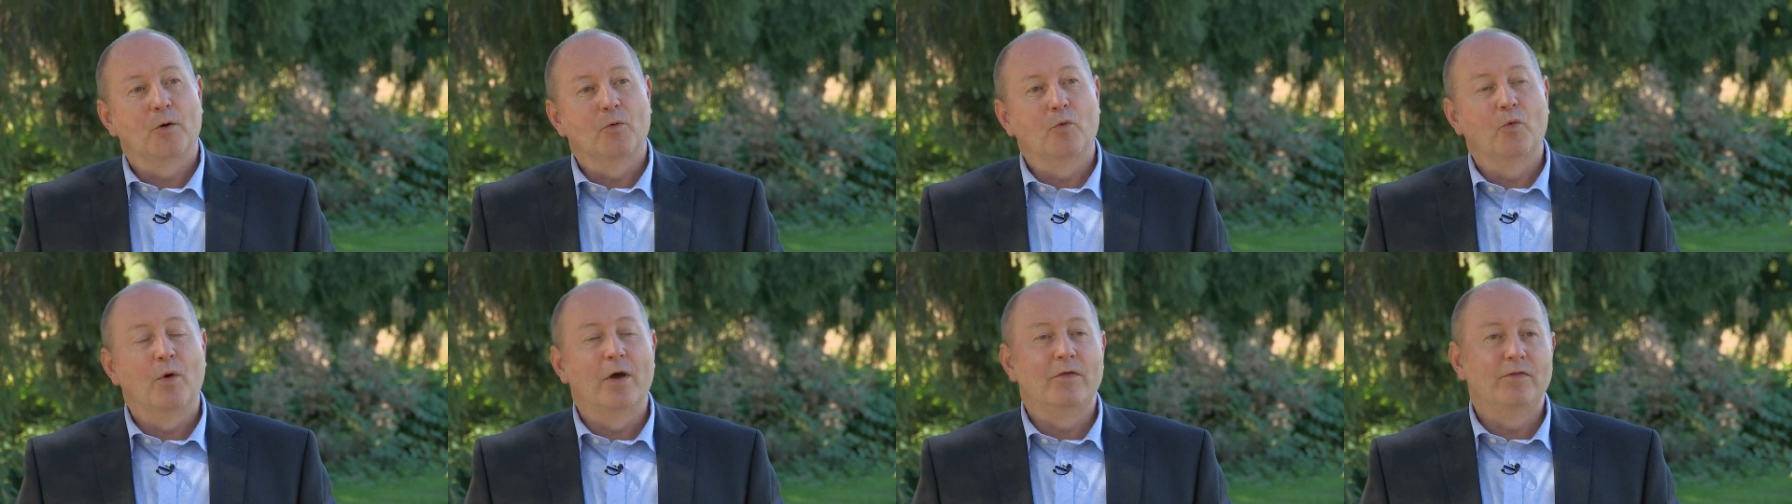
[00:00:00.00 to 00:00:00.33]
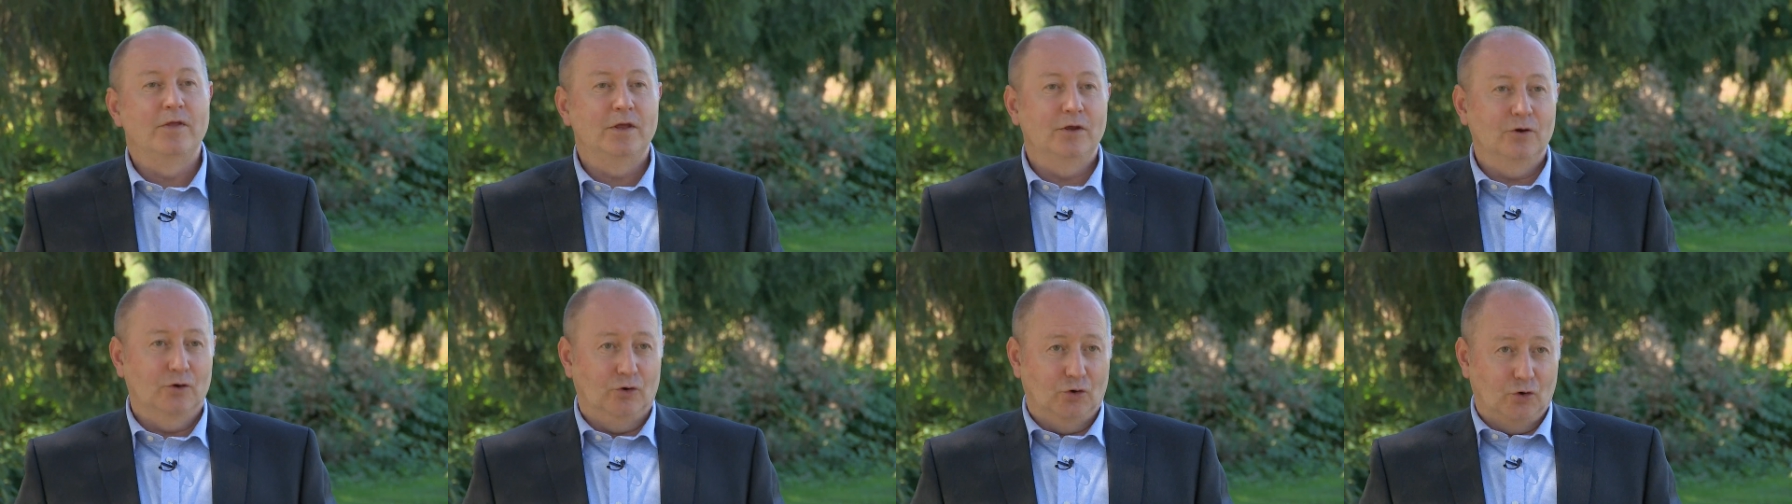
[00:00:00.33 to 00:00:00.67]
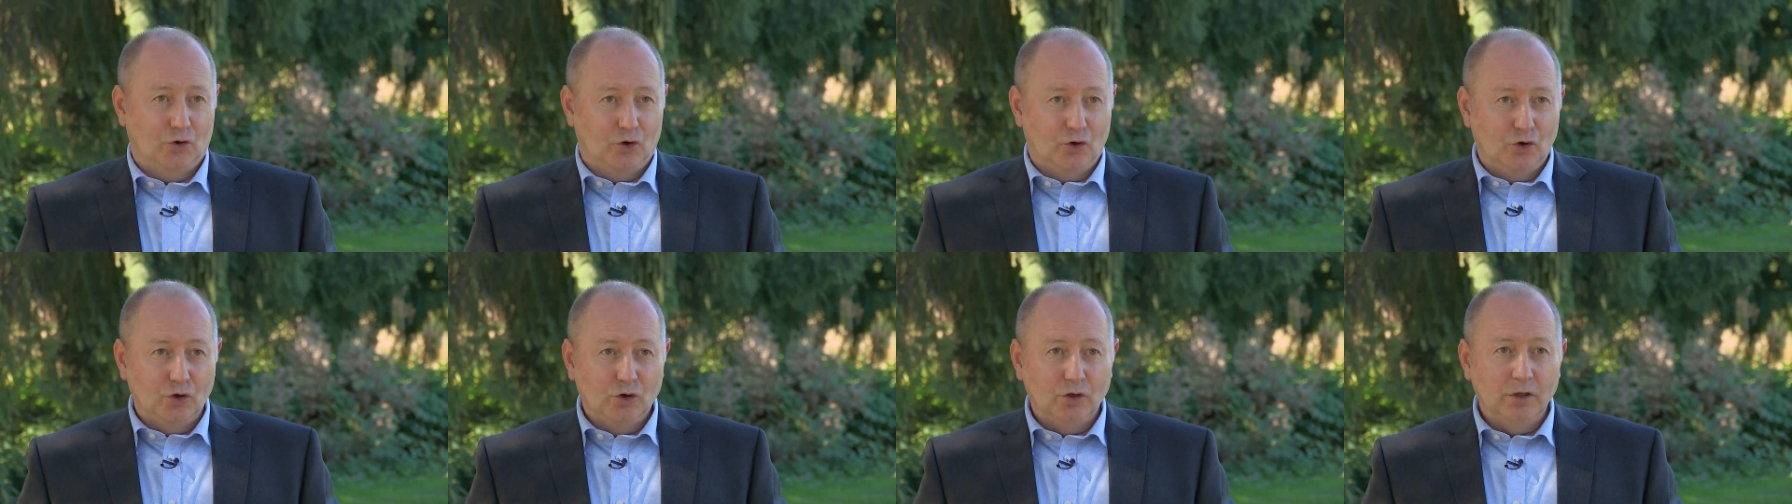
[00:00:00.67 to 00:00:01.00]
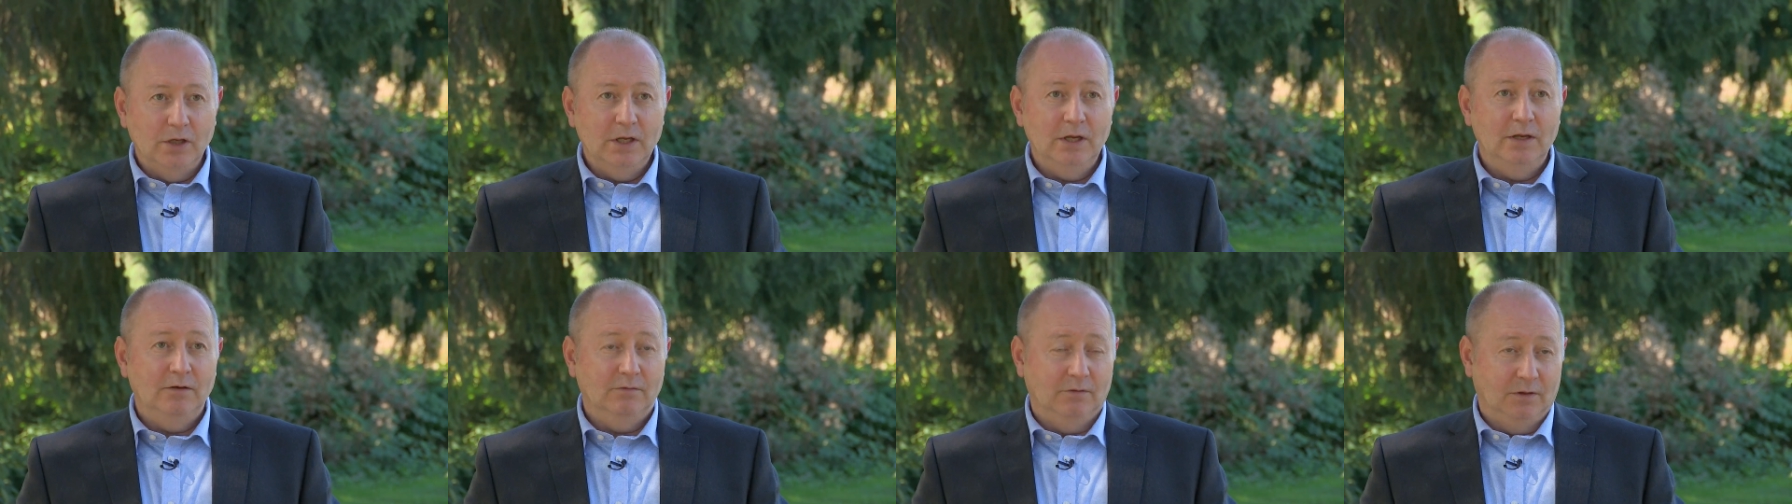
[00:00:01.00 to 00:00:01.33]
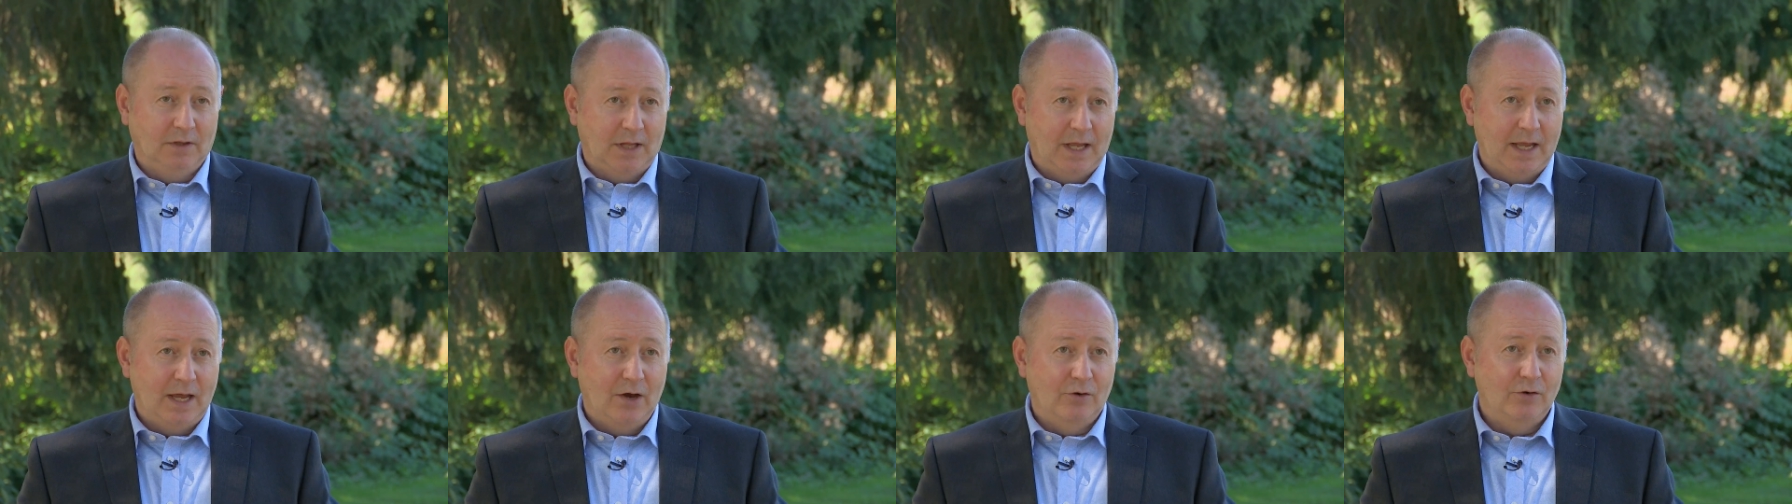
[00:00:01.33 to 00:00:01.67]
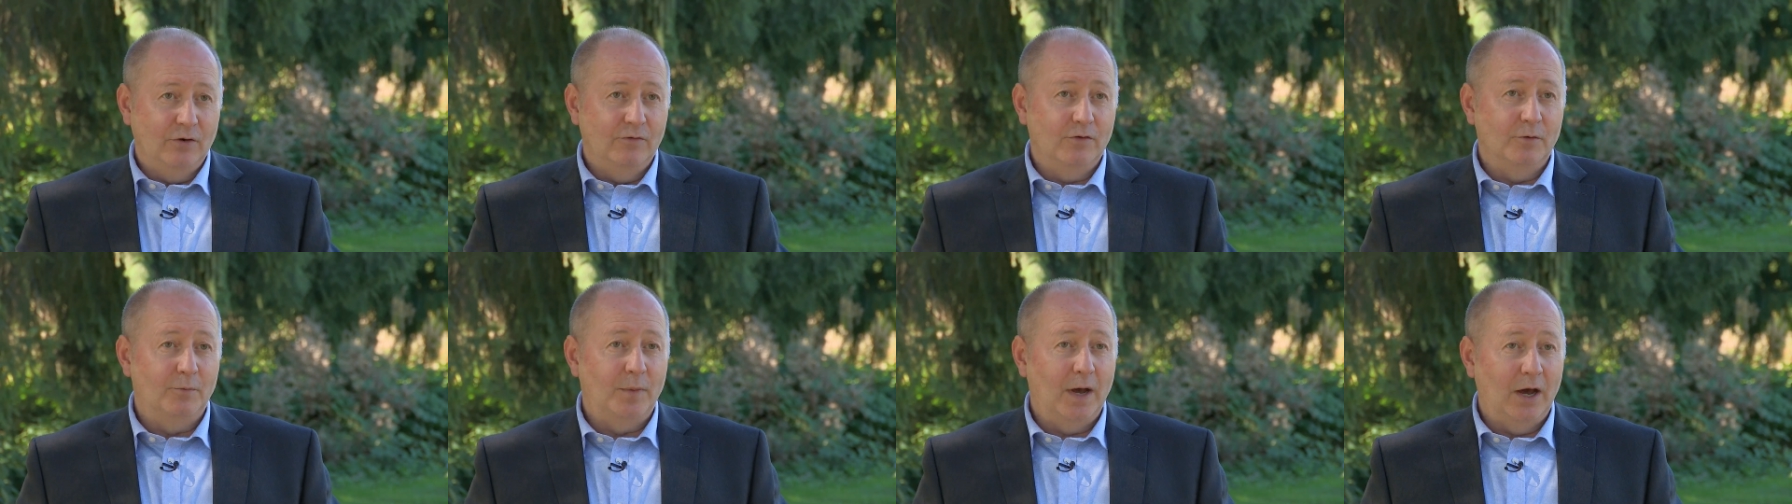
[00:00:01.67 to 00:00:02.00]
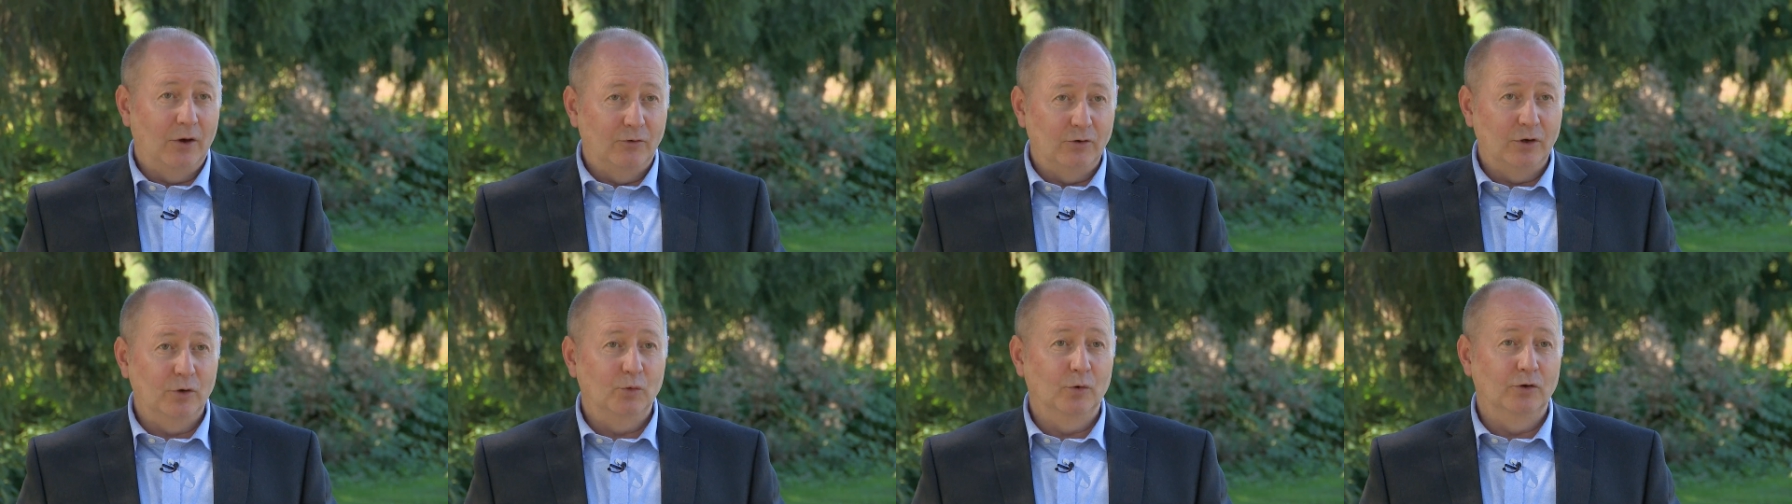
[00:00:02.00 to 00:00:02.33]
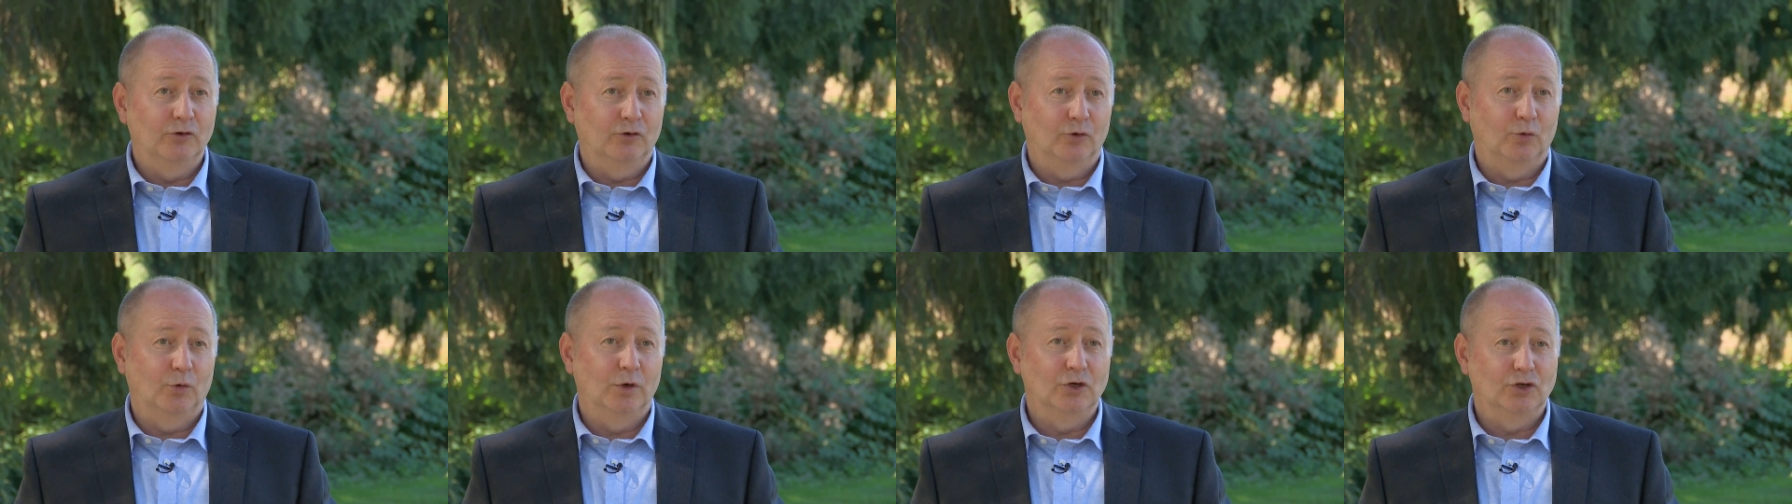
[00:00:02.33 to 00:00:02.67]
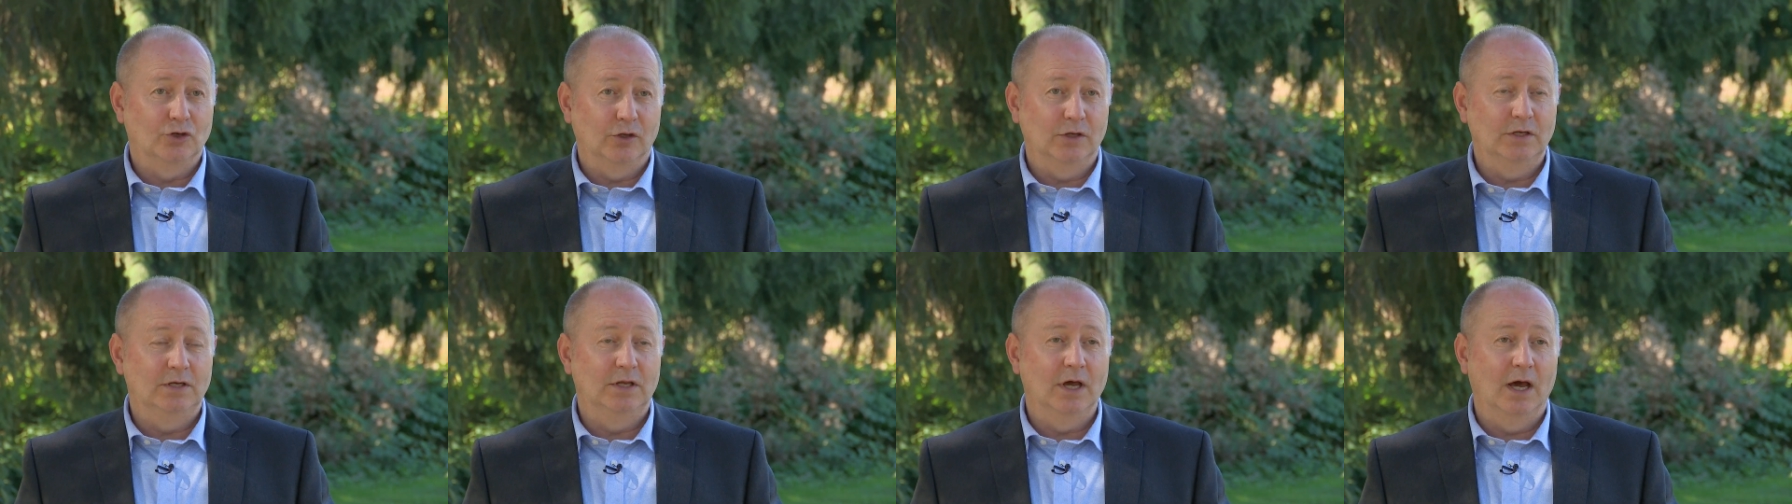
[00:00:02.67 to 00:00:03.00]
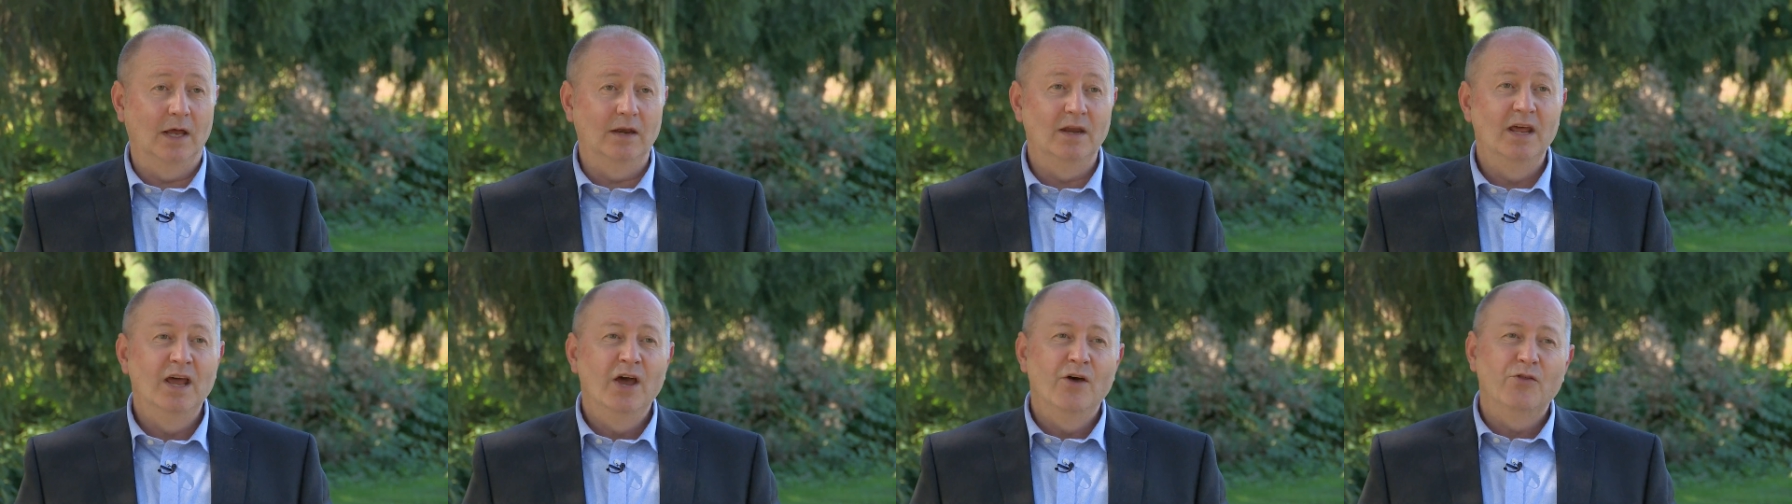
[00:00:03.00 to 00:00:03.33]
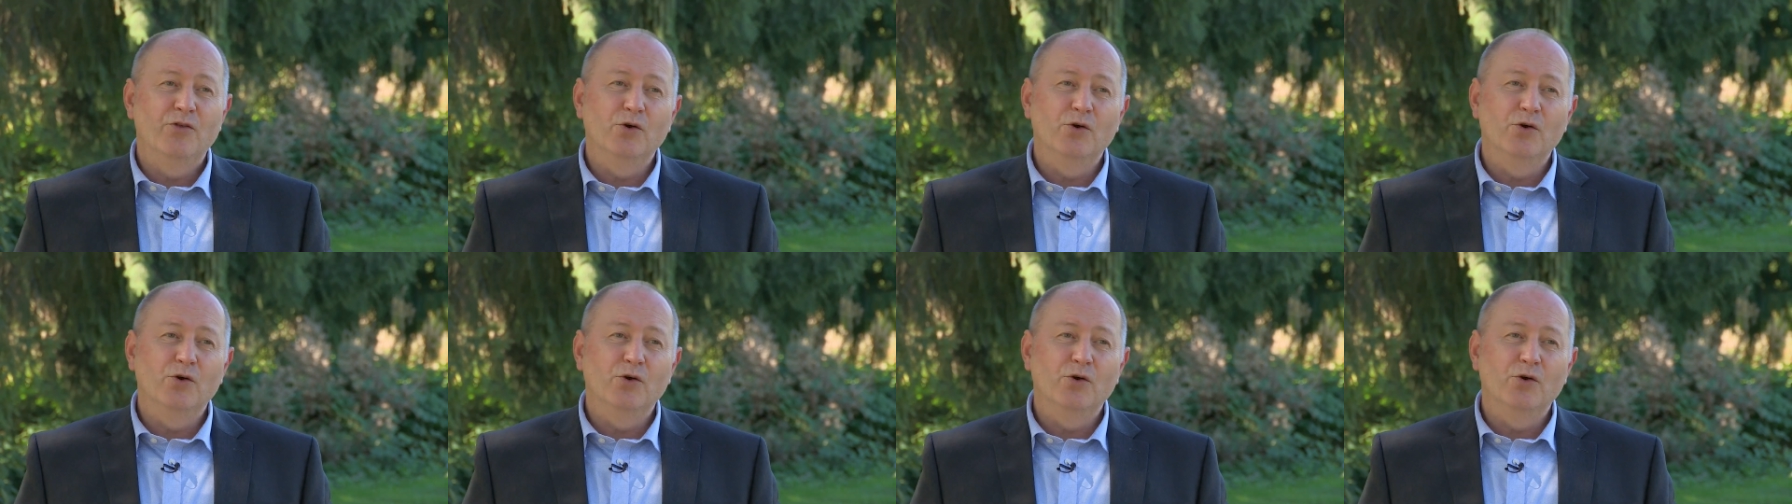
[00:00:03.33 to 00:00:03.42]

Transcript: when the early layout of the boundary was originally done,